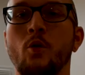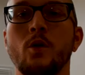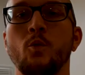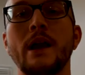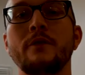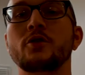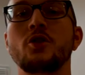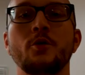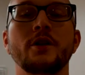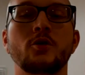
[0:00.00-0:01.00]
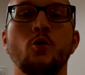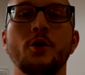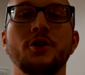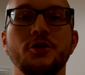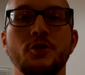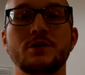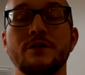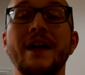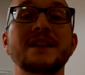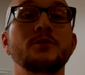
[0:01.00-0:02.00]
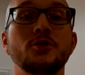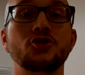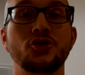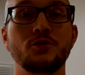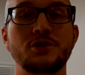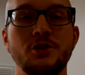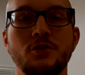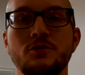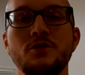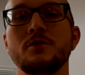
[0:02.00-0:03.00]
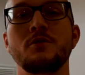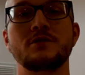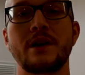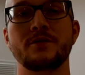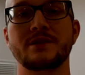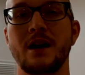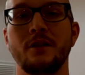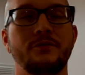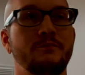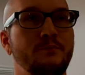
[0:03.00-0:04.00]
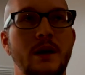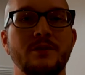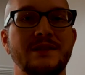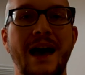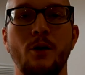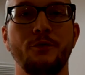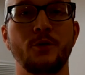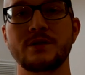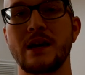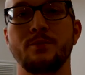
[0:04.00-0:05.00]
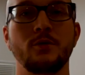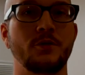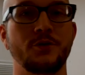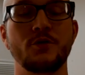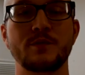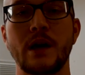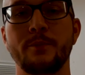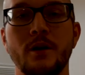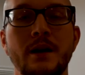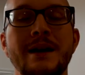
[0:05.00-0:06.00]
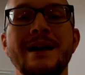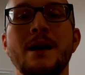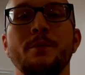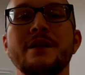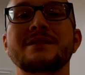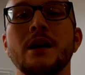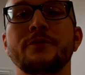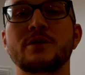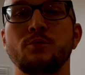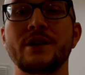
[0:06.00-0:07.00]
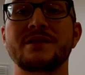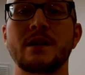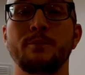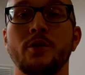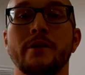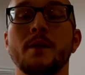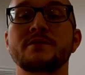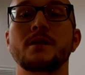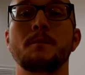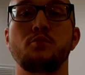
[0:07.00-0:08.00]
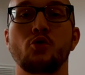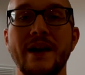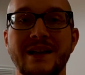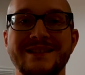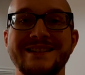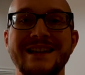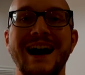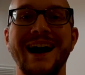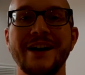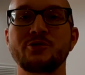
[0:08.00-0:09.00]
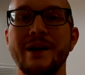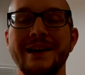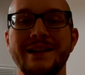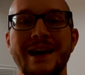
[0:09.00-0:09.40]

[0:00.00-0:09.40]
or whatever coconut core you use, if that's what you choose to use, you can use other stuff, paper towel for example, or newspaper. But this stuff is pretty simple. It comes in a brick, it's dehydrated,